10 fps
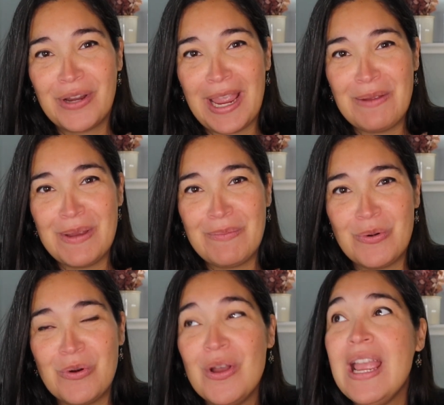okay,
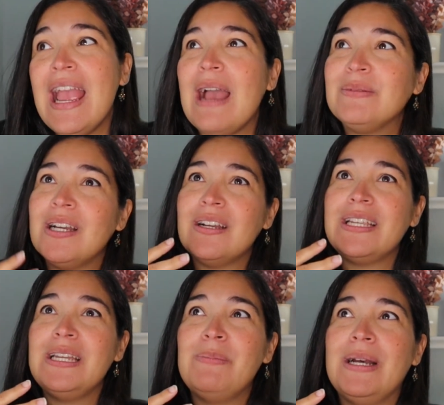people? I'm
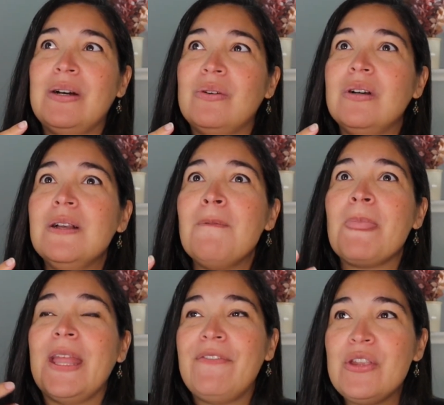talking about
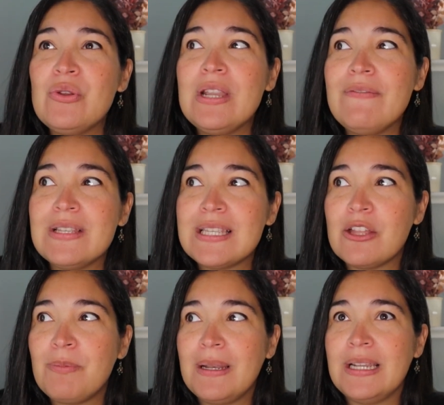if you live in
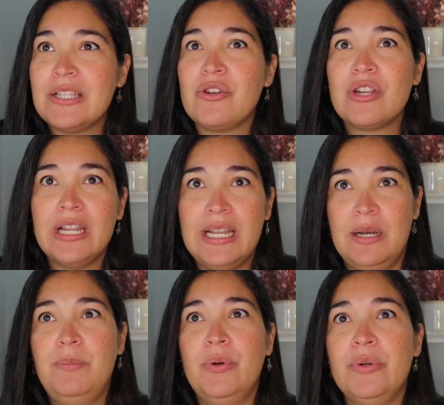Southbend Lakes or
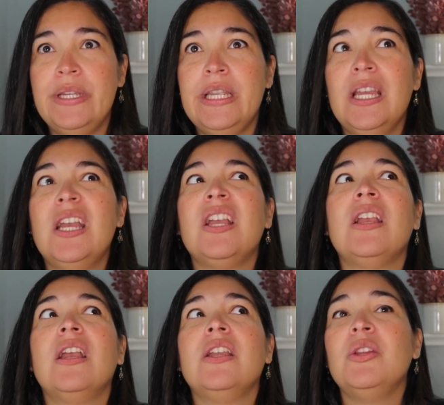Canal Point,
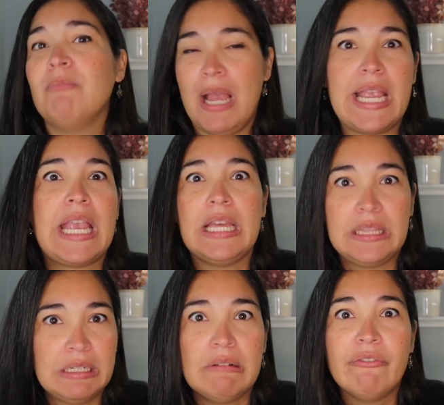you might
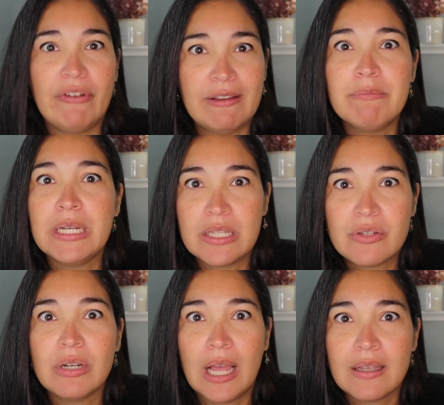get there in 5
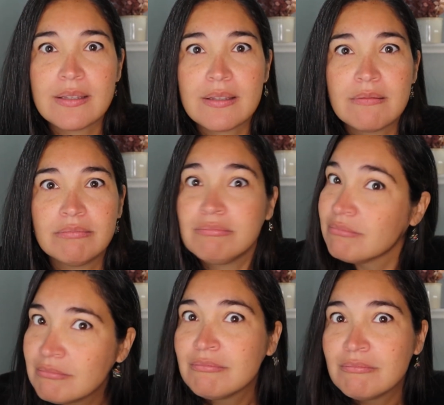minutes or less.
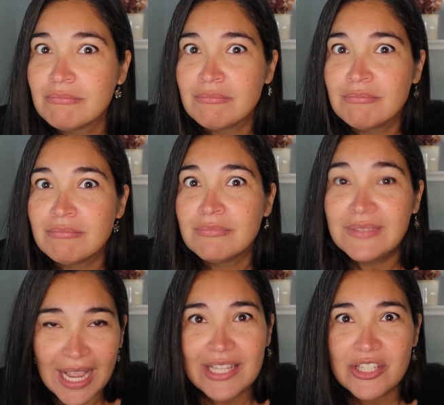
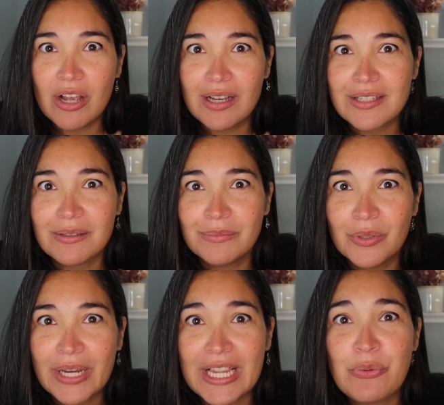That's awesome,
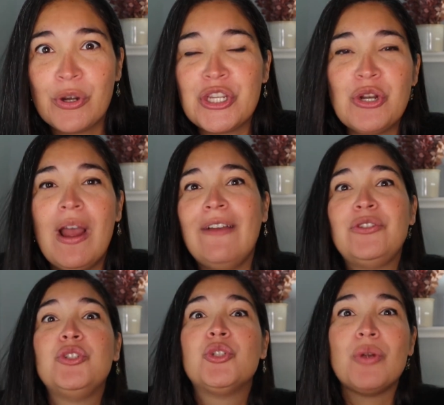okay? Where you don't have
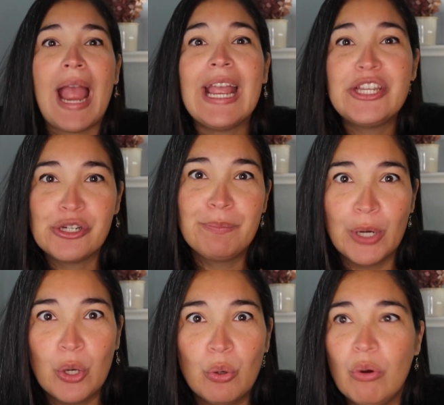to drag your
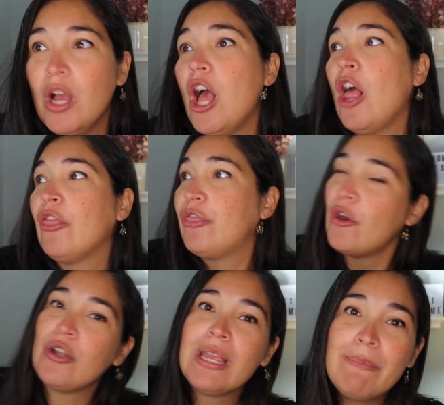boat
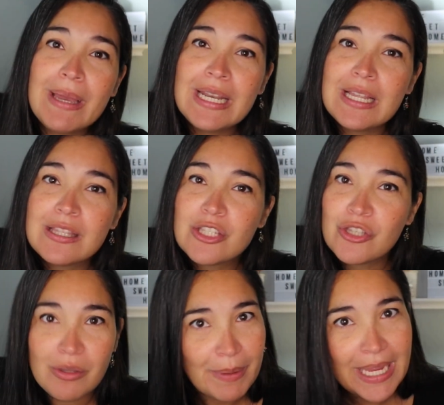30 minutes
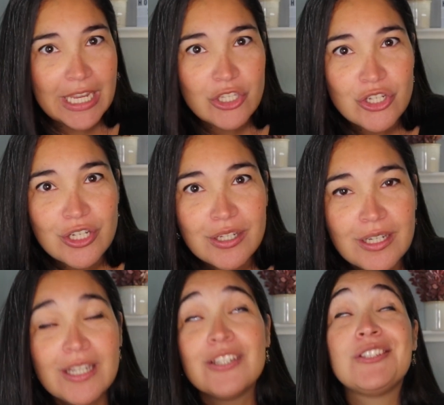to the beach.
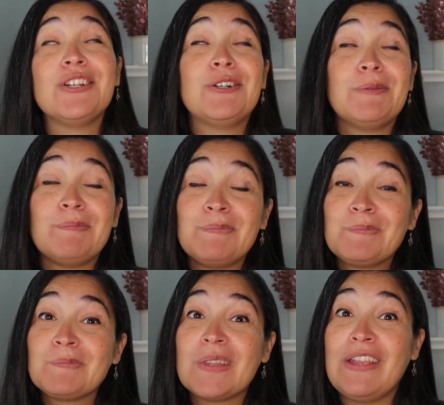So
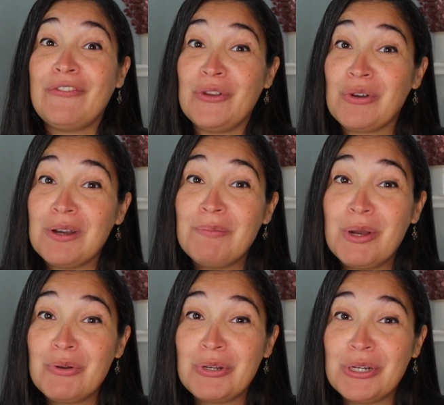if you're a
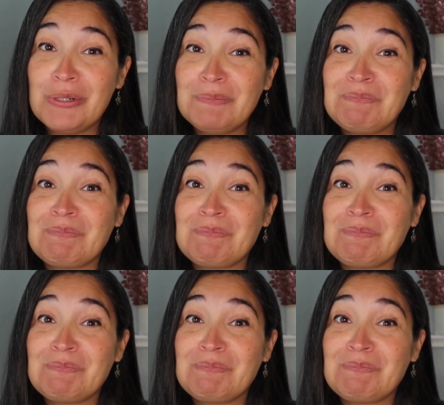boater,